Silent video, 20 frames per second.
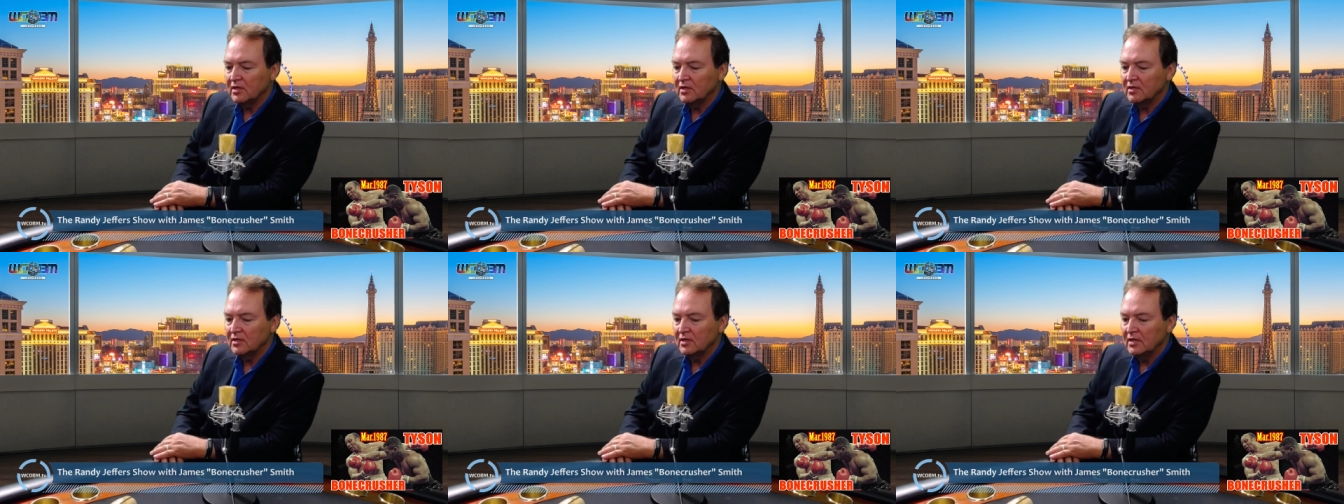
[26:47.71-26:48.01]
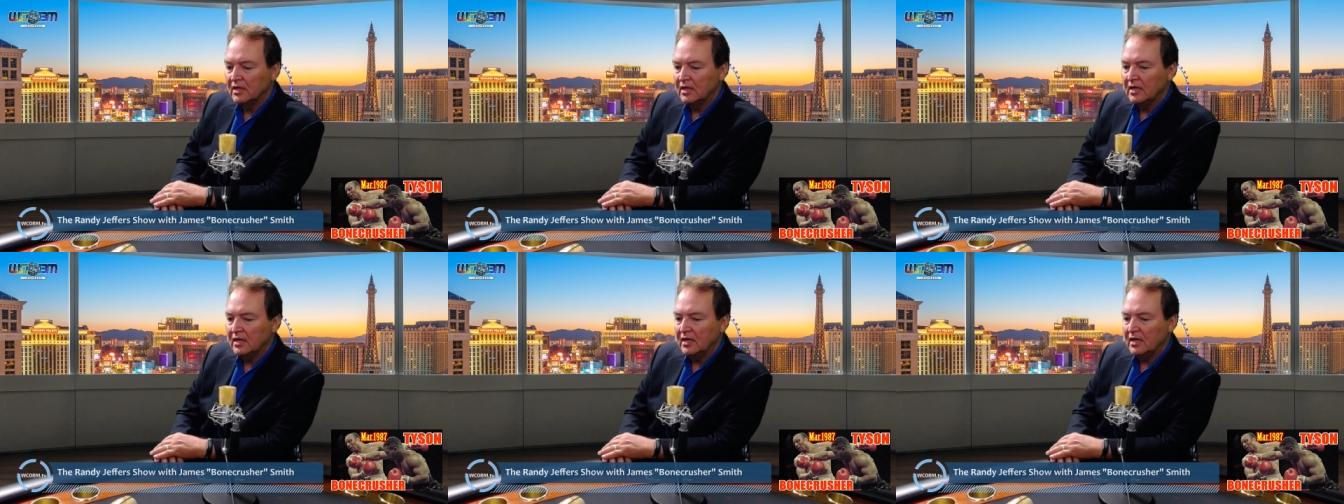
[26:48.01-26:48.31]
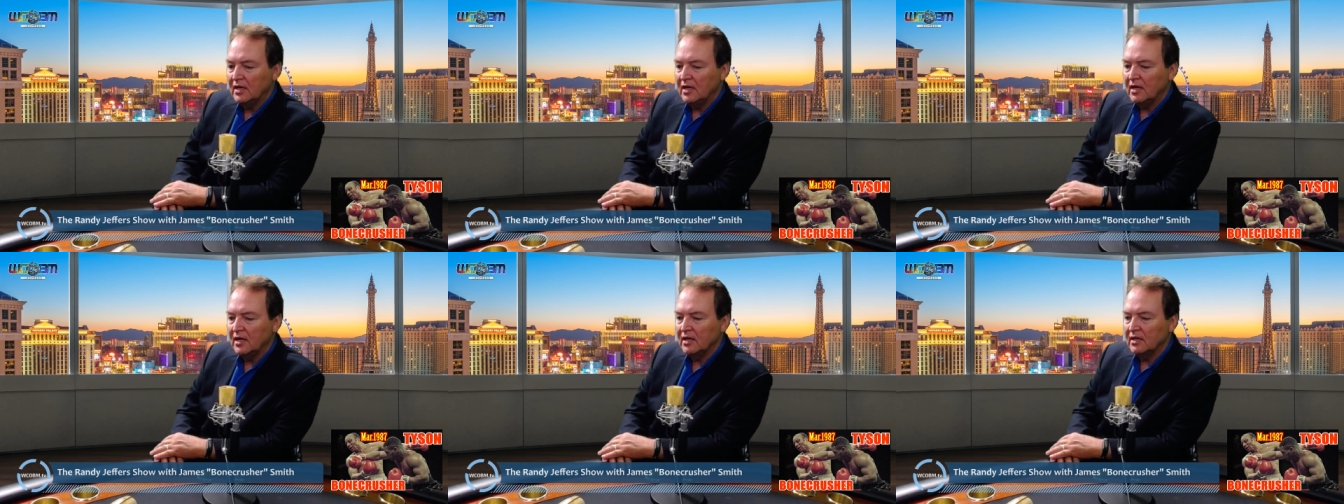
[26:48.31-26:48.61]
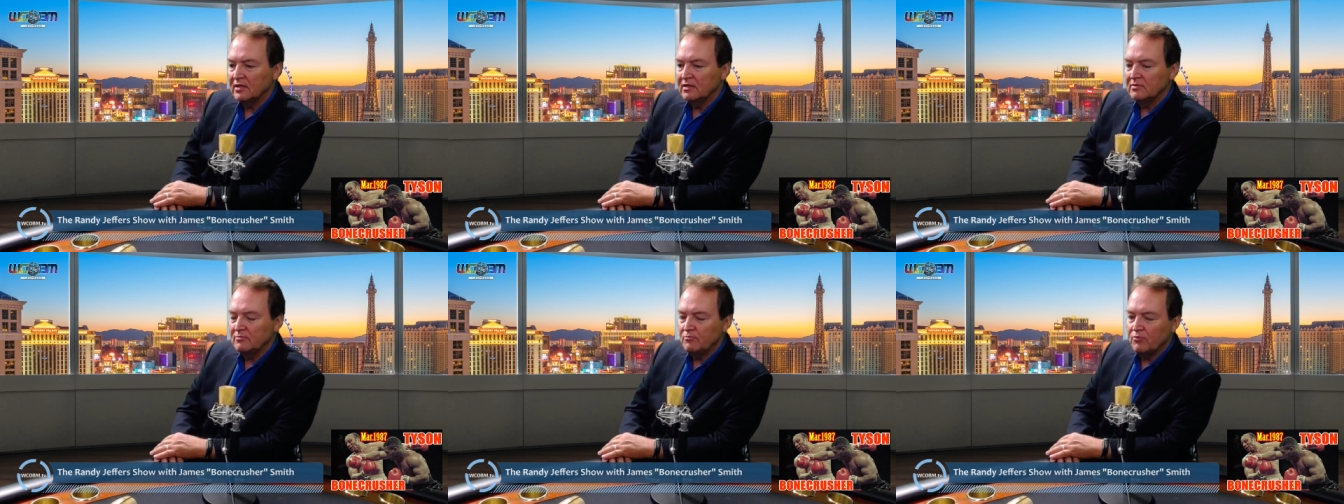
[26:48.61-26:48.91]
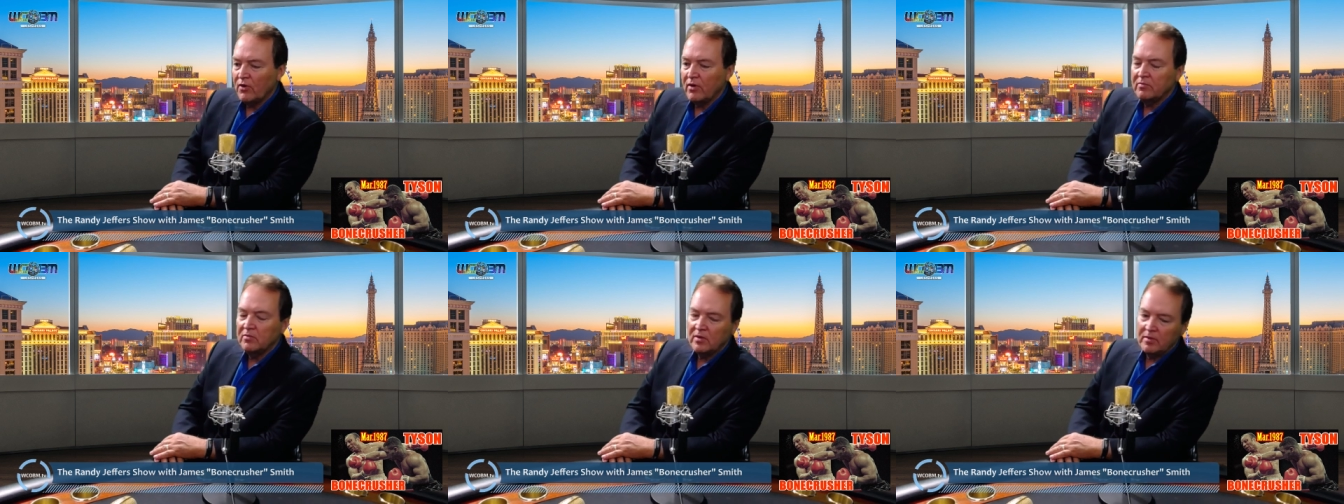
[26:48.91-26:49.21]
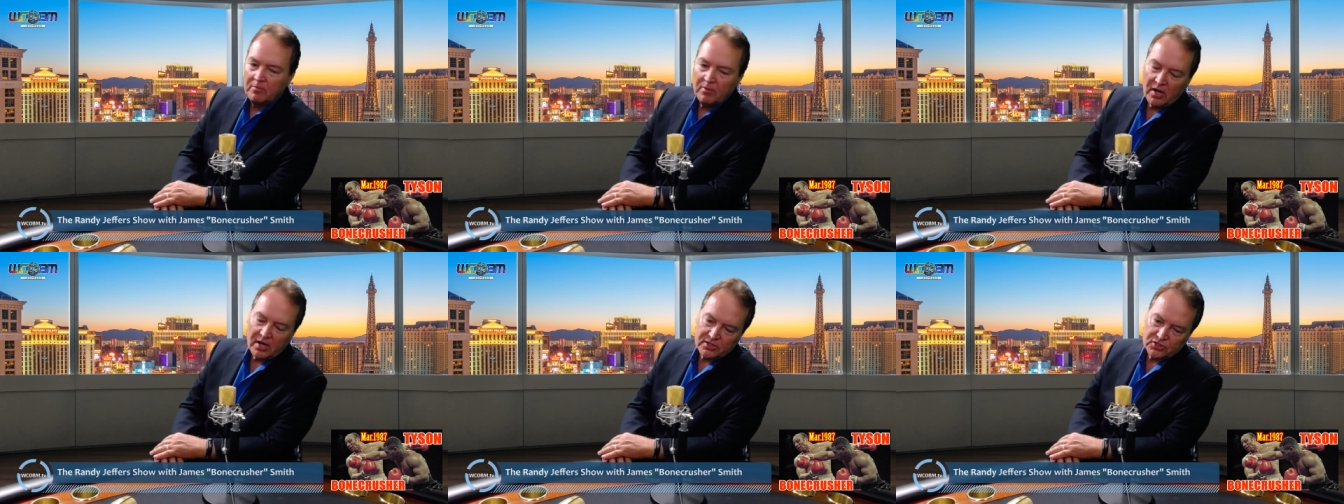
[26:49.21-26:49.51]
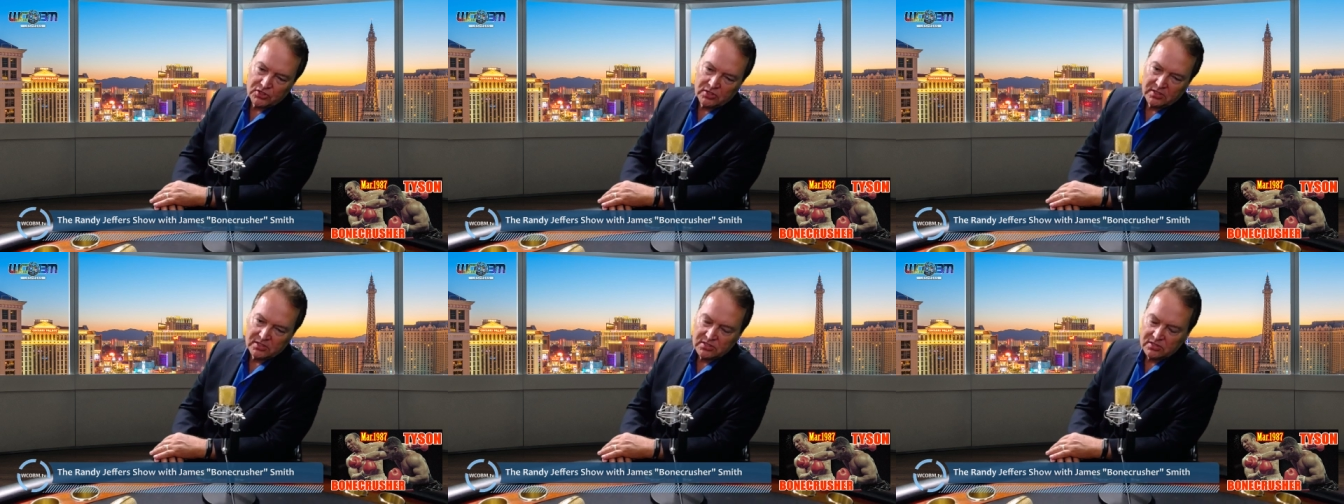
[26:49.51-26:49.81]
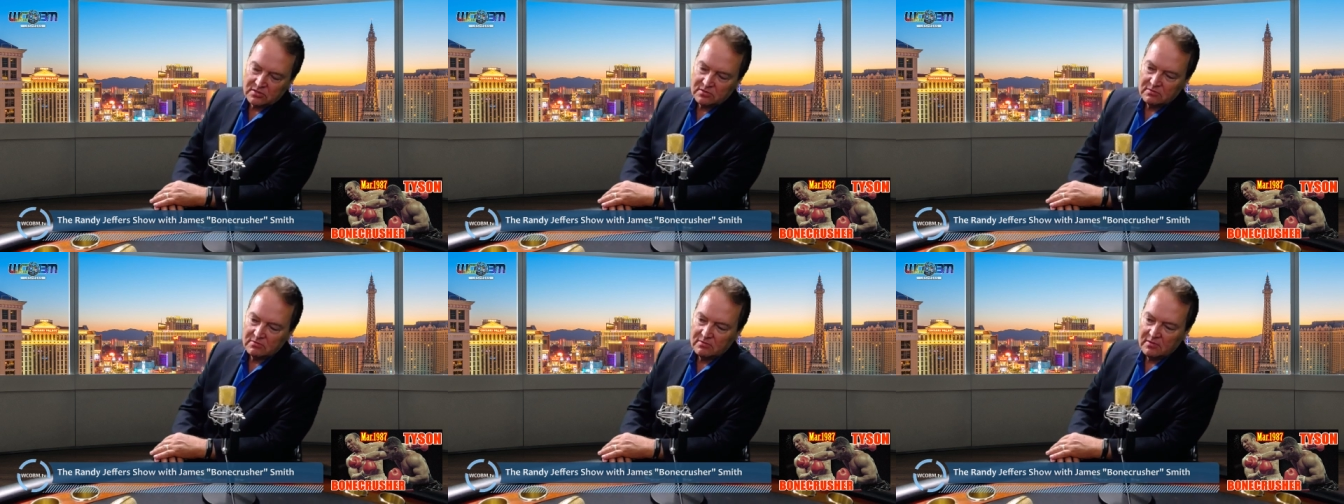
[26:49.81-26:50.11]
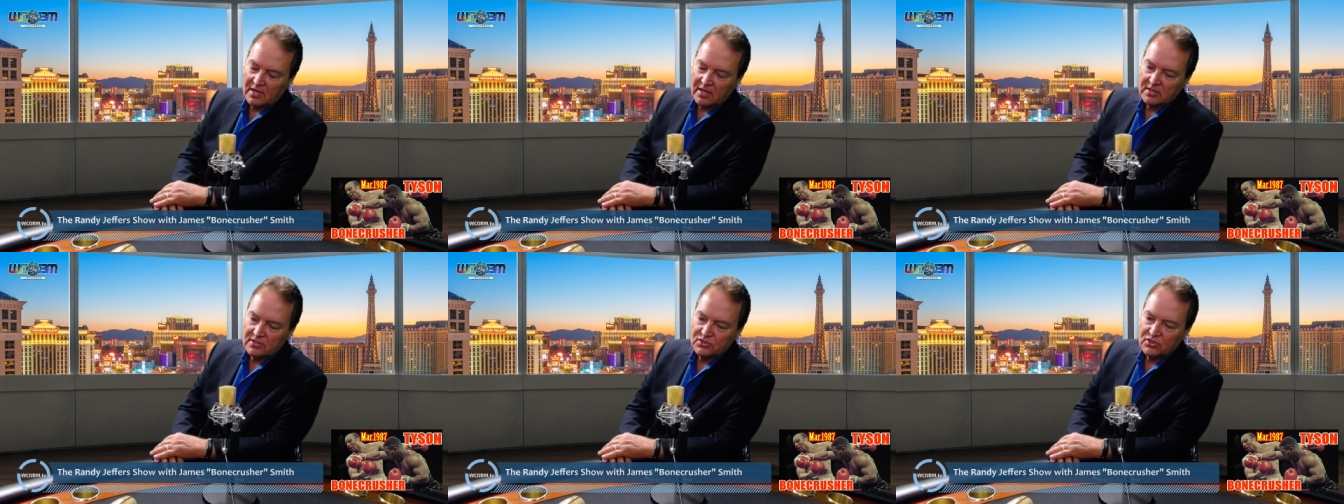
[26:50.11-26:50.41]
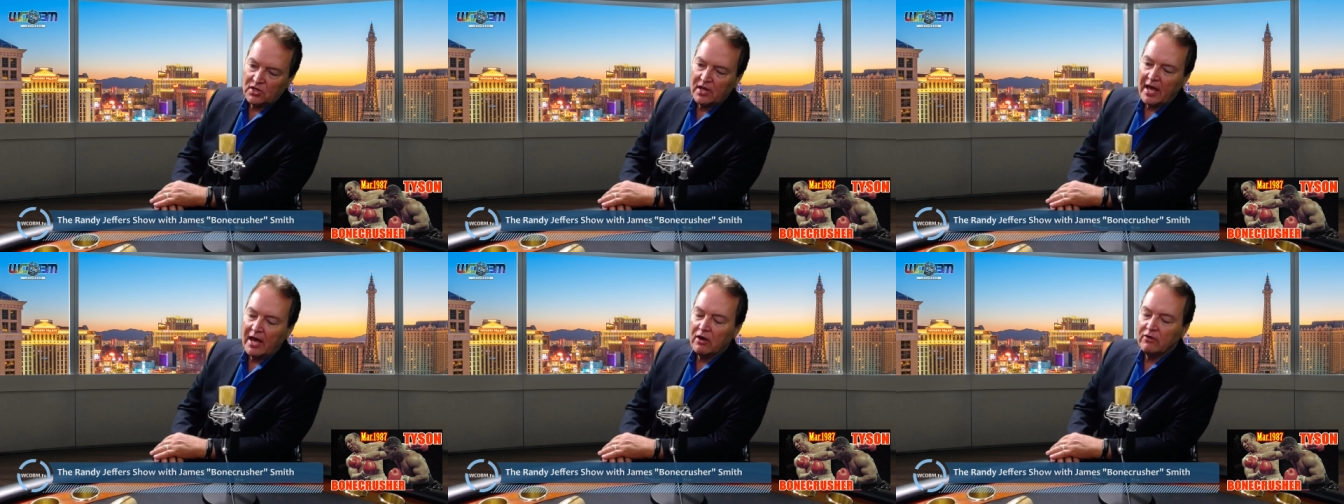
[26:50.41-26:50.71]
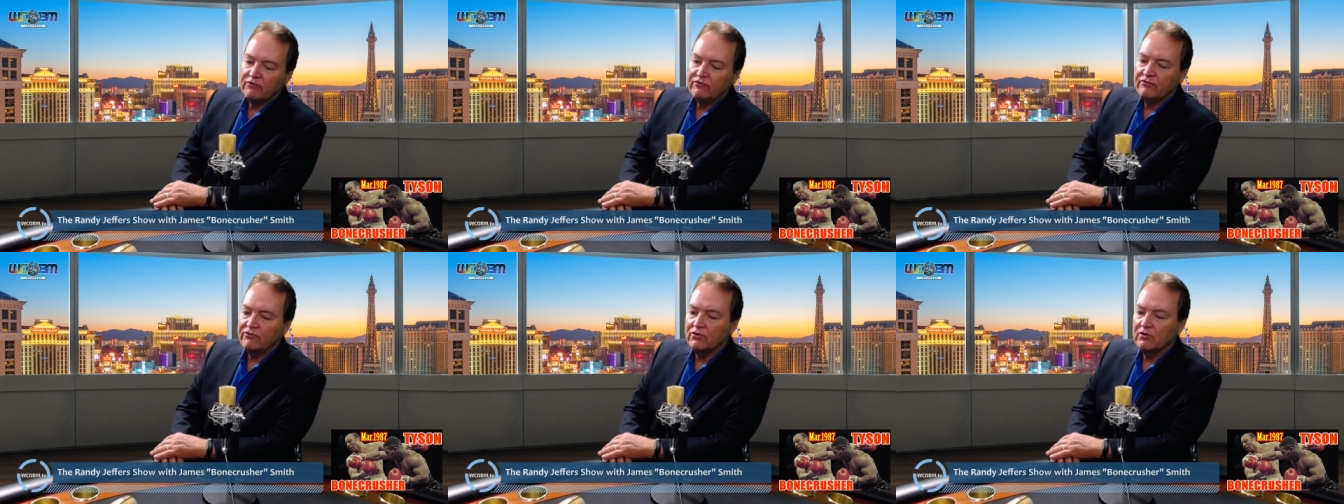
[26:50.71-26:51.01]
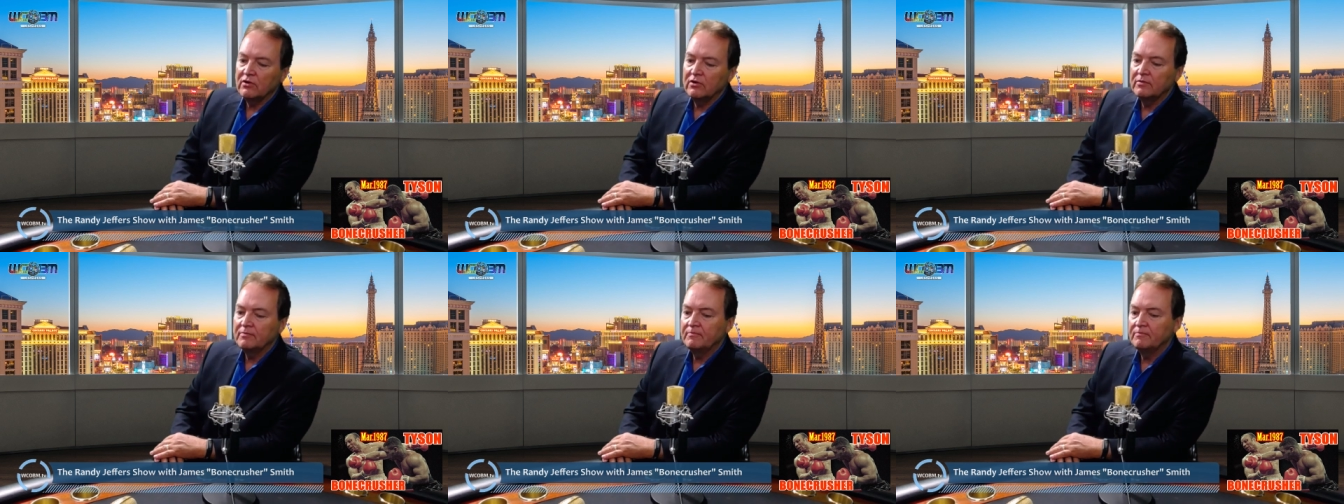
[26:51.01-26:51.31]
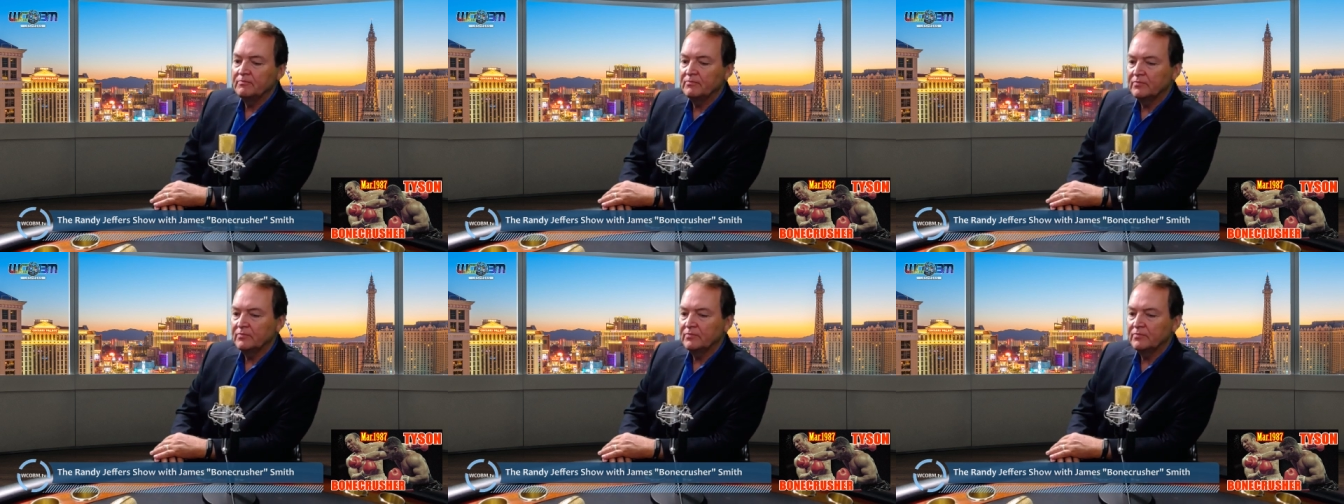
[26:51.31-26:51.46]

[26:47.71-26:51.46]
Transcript: and probably boxing has allowed for